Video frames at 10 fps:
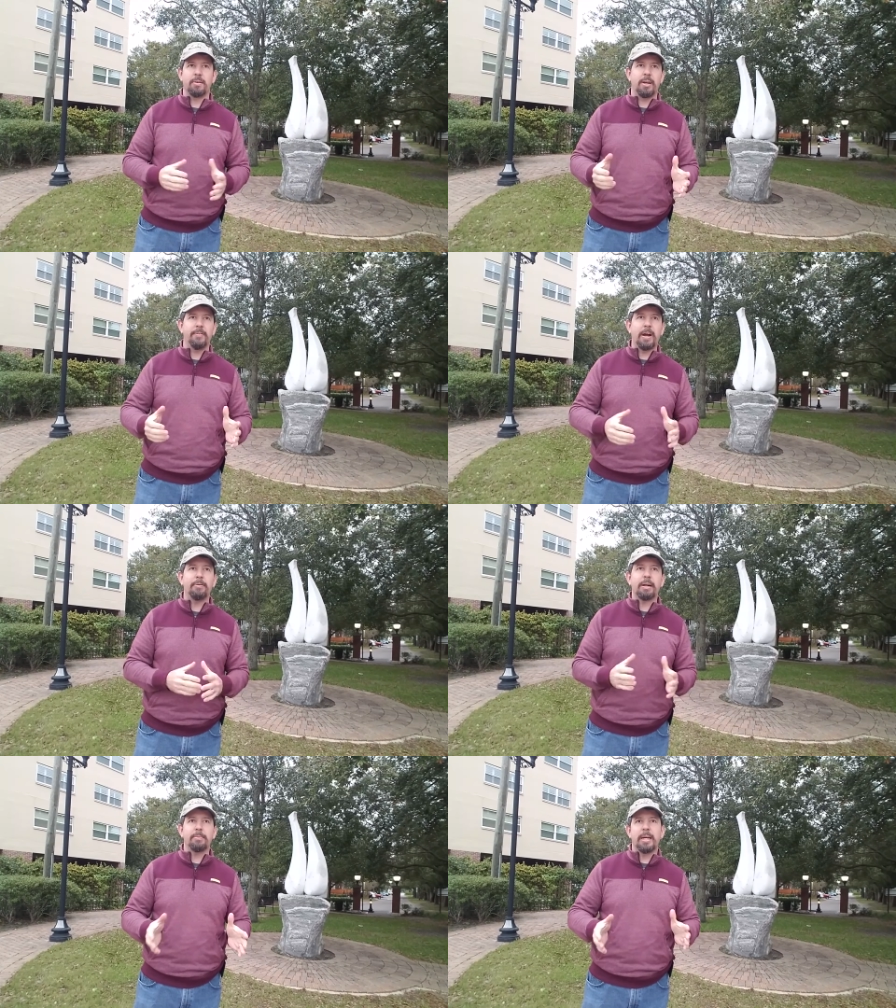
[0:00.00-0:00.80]
if I
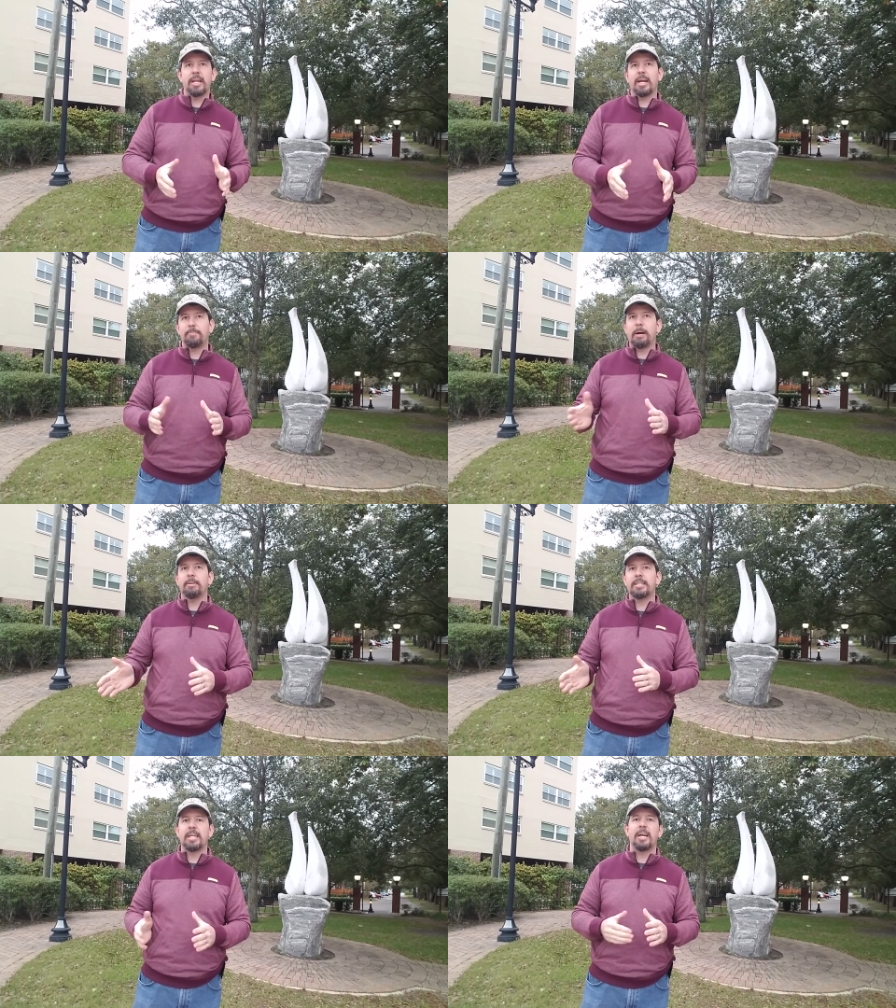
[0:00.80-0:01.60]
recommend, I'd probably
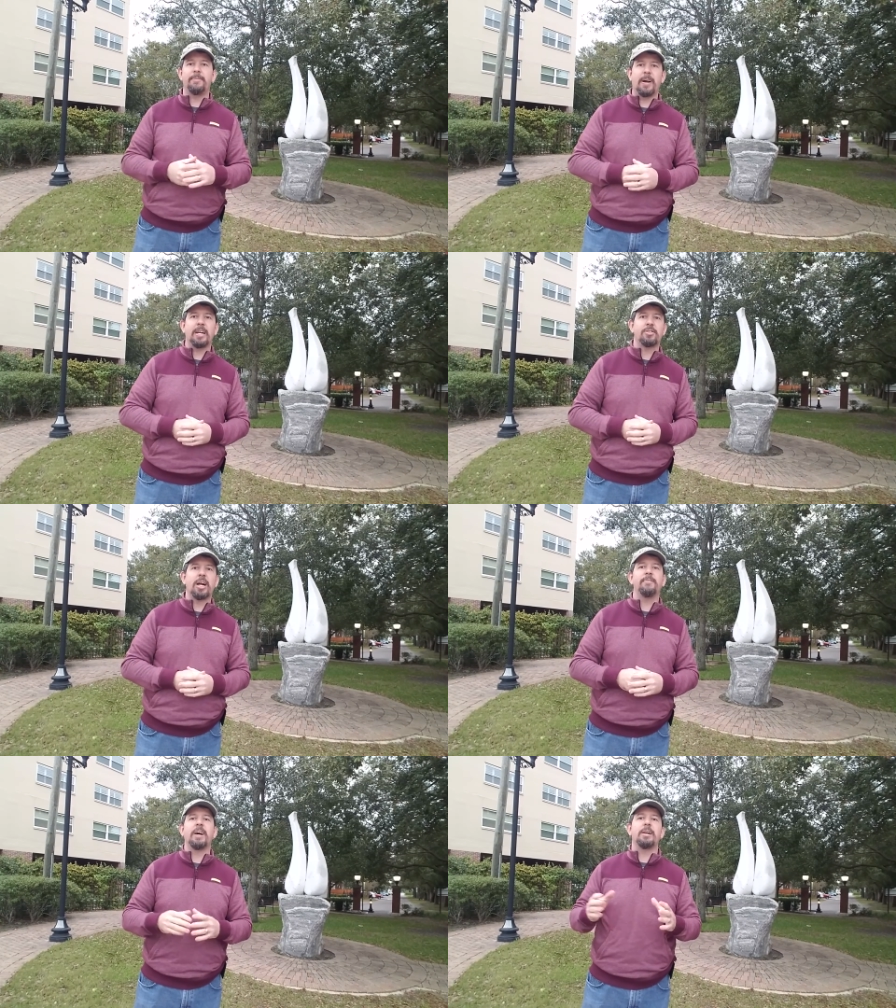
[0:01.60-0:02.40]
say try
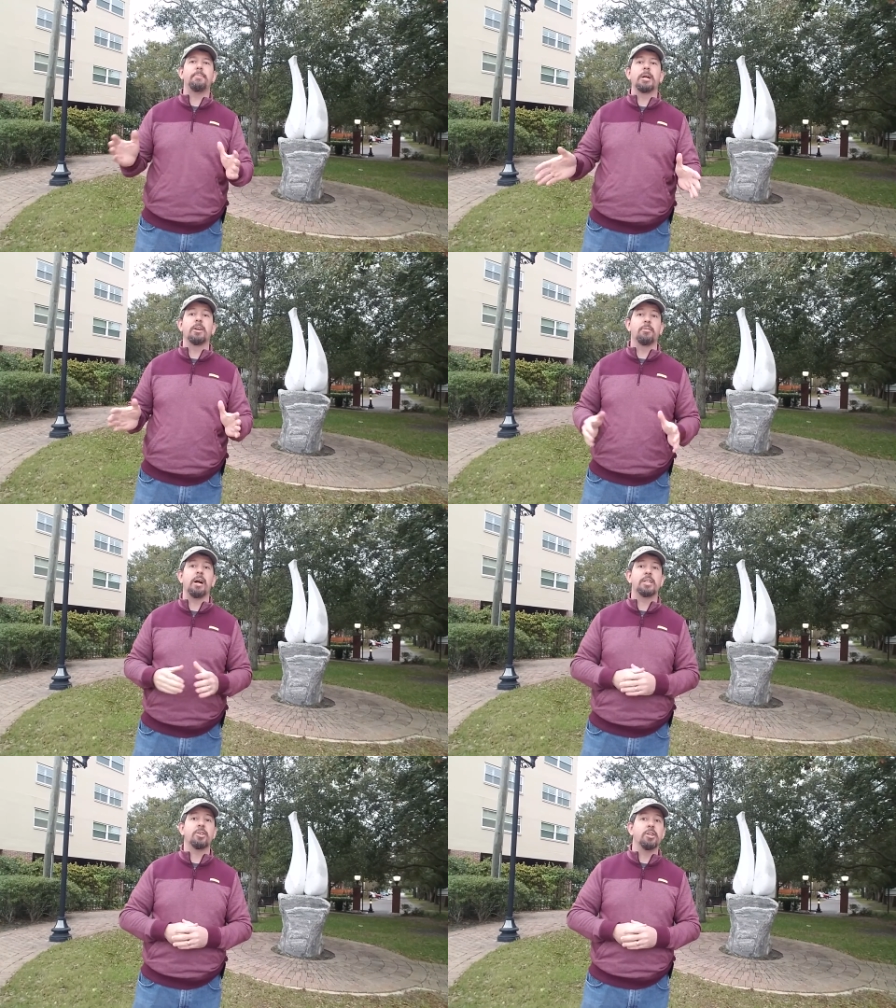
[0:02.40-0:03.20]
and find a parking
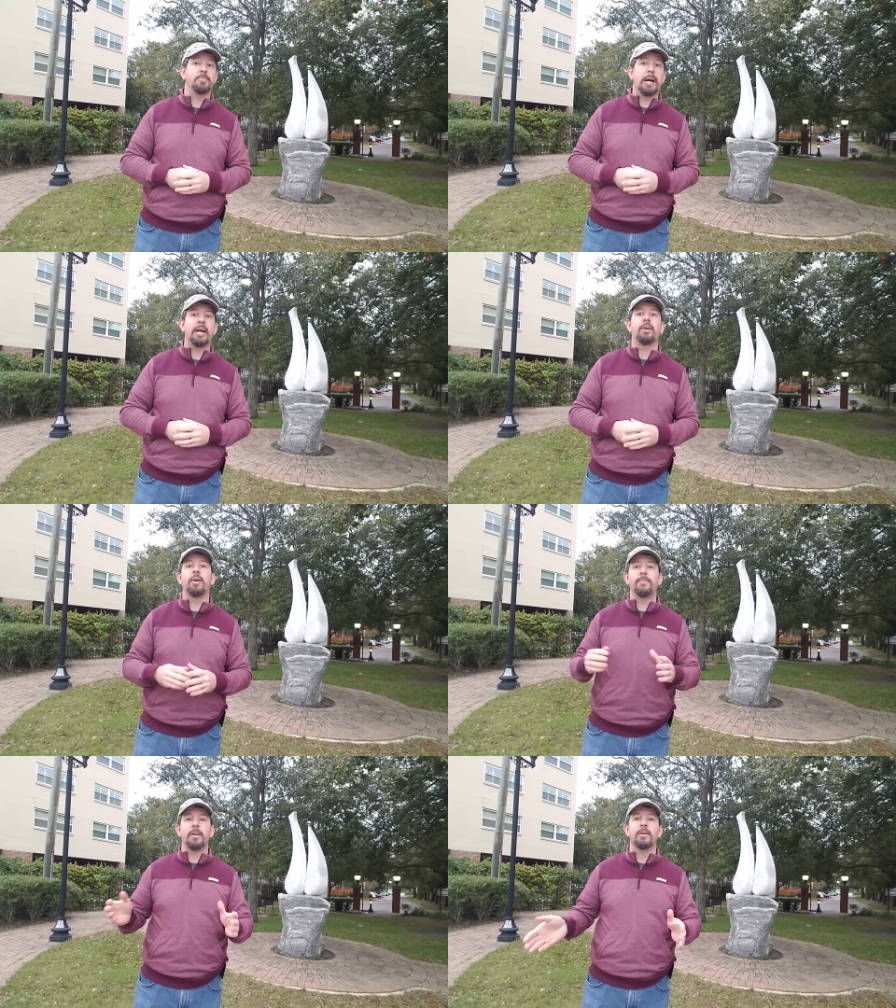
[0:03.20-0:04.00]
garage close by, or
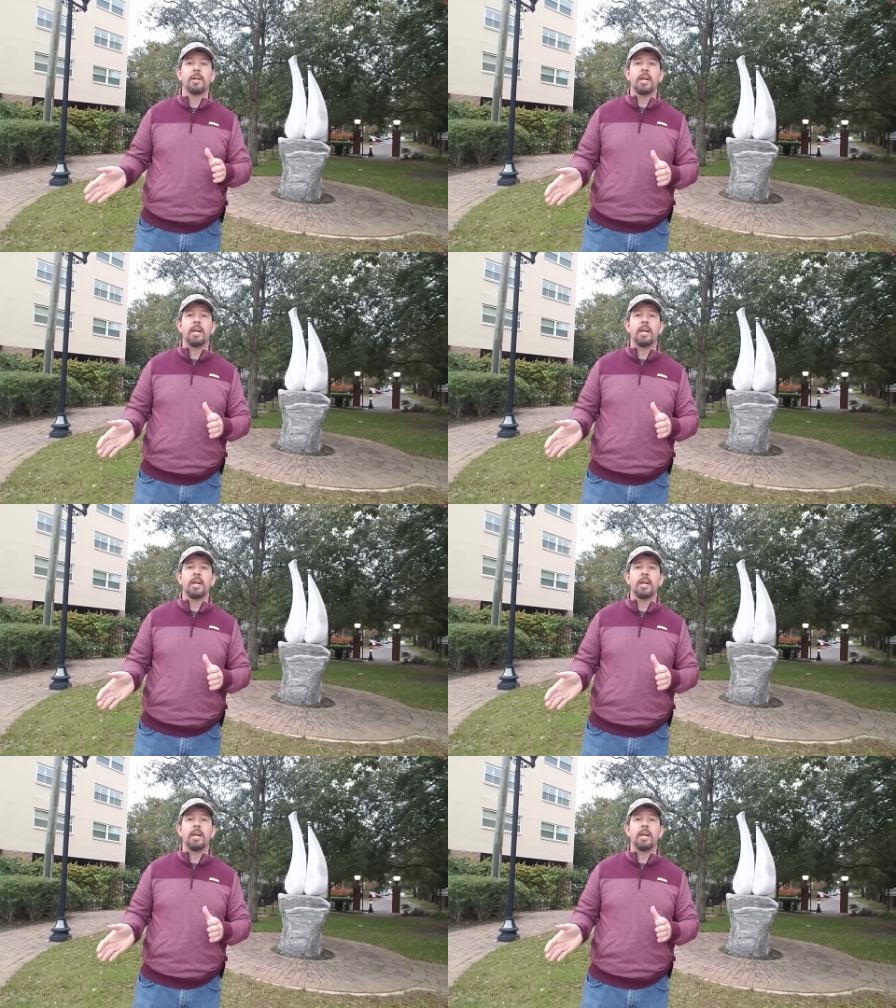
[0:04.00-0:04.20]
if you're